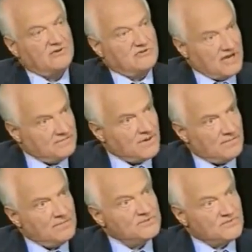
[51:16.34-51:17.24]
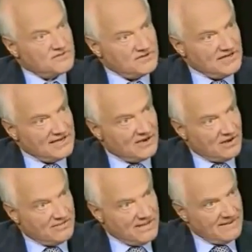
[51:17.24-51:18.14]
great problems for the real
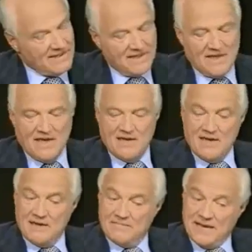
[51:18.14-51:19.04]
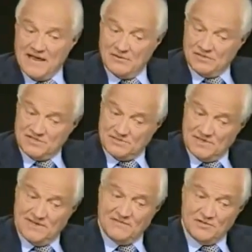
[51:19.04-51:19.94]
economy. But I also
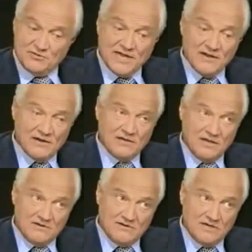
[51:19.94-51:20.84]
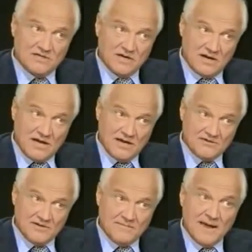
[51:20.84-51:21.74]
believe that you cannot enrich a
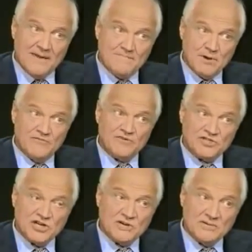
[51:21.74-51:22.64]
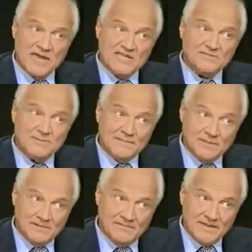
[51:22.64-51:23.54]
country by impoverishing its
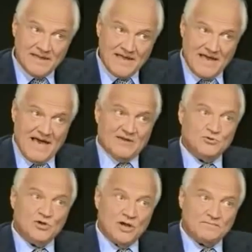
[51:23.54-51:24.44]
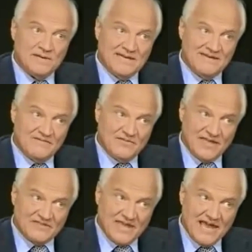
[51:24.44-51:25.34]
people. I do not believe
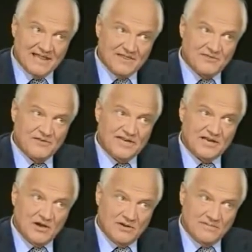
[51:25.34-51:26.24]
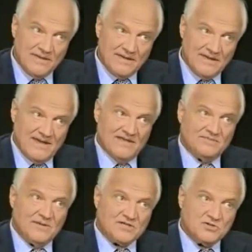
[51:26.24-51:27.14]
that the health of an economy
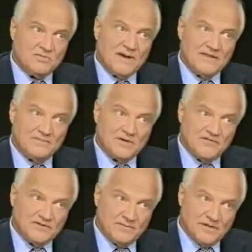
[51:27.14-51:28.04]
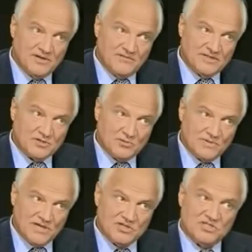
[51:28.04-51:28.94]
is measured by the profitability of its
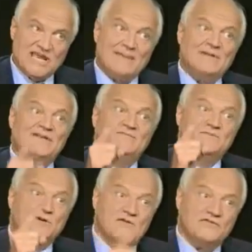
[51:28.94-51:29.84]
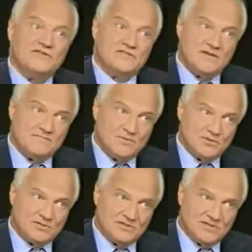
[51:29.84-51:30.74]
corporations. I believe profits are
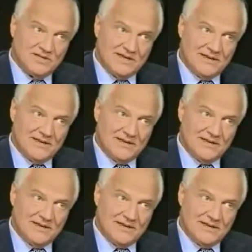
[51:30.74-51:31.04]
important,